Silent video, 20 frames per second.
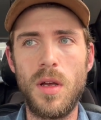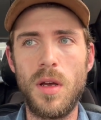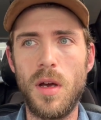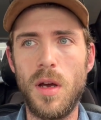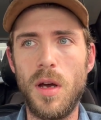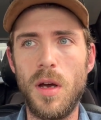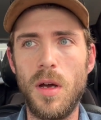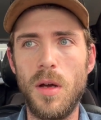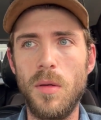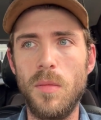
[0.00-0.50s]

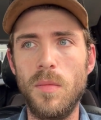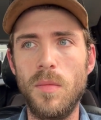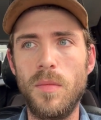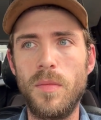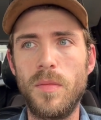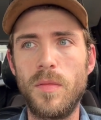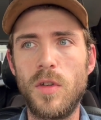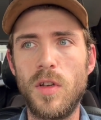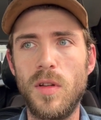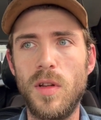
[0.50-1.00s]
to
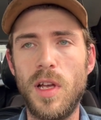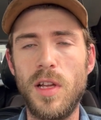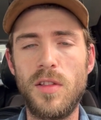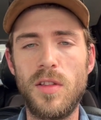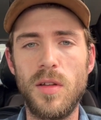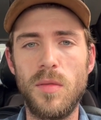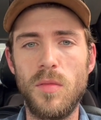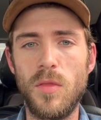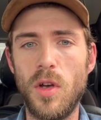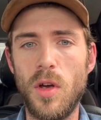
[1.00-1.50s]
let
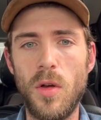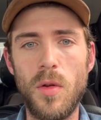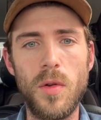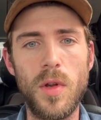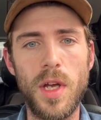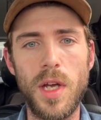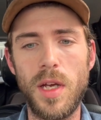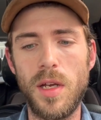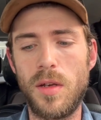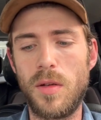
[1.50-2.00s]
them know
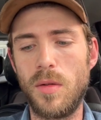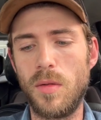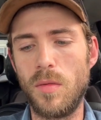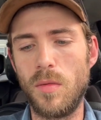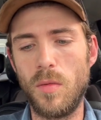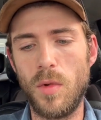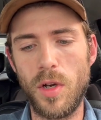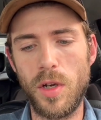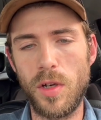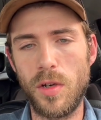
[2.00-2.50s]
like
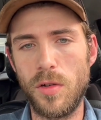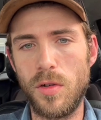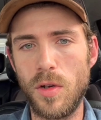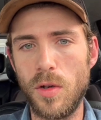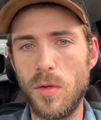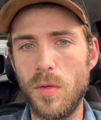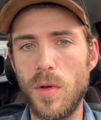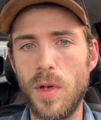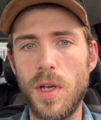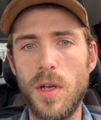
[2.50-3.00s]
what you're
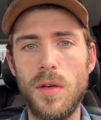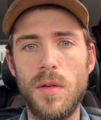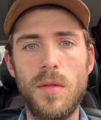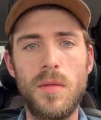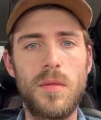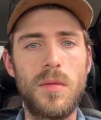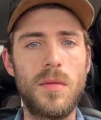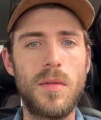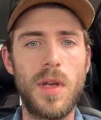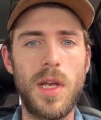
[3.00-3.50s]
doing